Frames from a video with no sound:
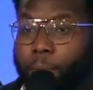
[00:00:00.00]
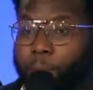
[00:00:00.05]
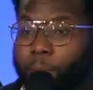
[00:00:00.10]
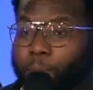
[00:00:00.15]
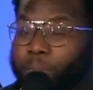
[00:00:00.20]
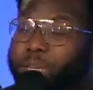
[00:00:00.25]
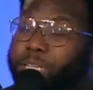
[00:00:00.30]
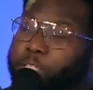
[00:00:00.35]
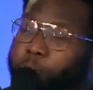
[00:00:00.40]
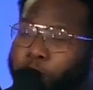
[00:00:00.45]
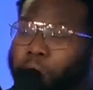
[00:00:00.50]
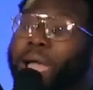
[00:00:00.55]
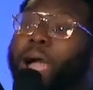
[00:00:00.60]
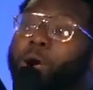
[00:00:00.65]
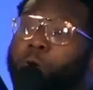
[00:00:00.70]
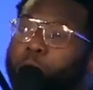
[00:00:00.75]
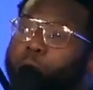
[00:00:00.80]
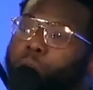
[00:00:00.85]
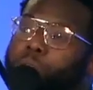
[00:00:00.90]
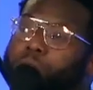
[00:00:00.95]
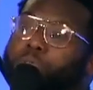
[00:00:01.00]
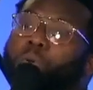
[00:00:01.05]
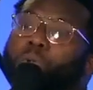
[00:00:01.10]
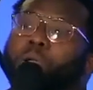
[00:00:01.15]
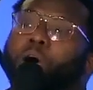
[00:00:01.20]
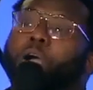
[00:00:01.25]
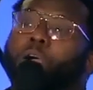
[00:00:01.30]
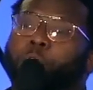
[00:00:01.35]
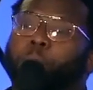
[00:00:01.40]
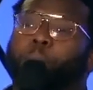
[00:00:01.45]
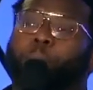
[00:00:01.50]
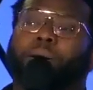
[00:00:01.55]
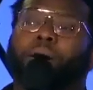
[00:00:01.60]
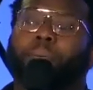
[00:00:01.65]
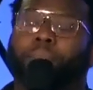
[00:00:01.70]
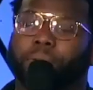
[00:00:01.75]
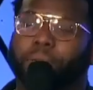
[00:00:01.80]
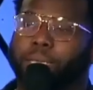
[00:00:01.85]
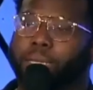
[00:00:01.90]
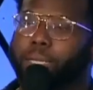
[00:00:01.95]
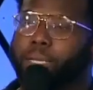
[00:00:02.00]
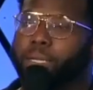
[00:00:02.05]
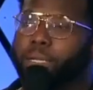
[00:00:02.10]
but his power was no longer public.